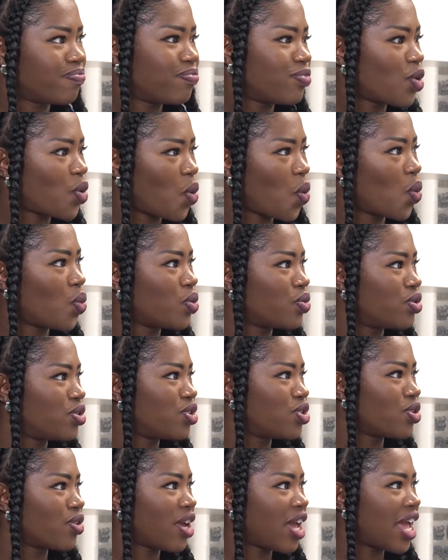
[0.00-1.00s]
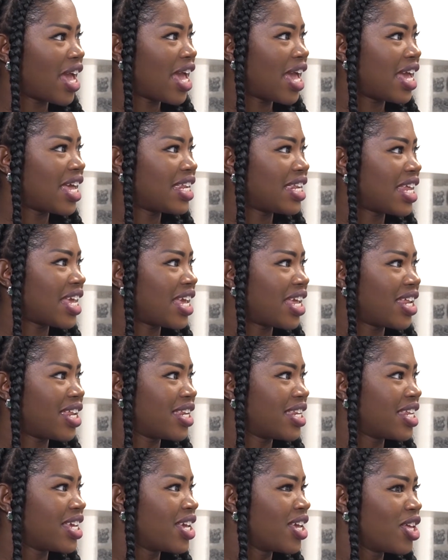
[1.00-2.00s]
hold your hand
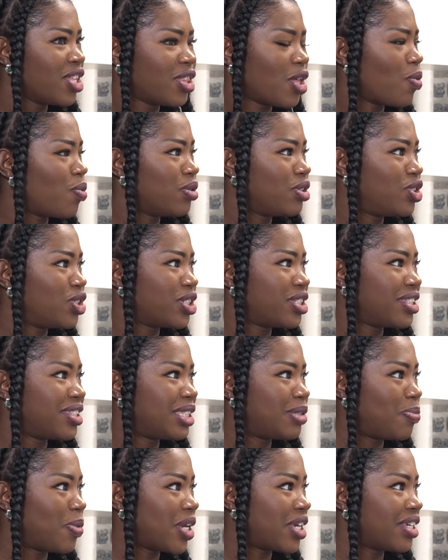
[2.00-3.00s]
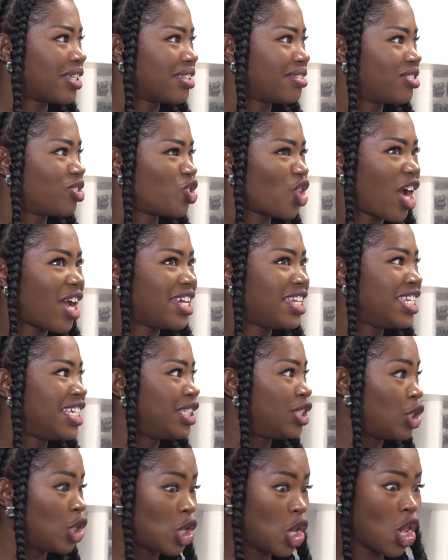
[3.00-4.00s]
and they would just speak in
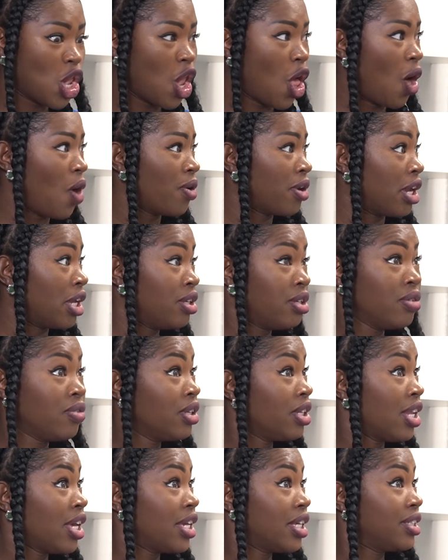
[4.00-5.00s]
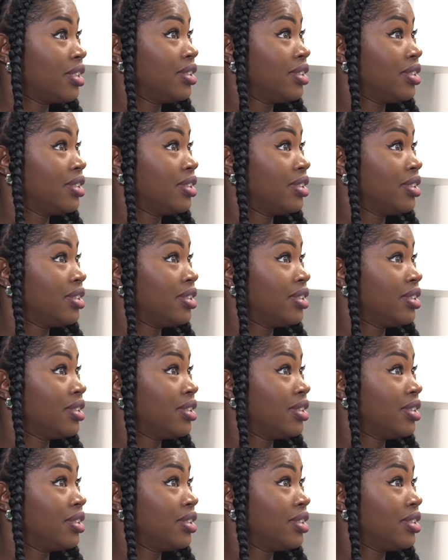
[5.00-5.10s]
Chinese long, and you were like,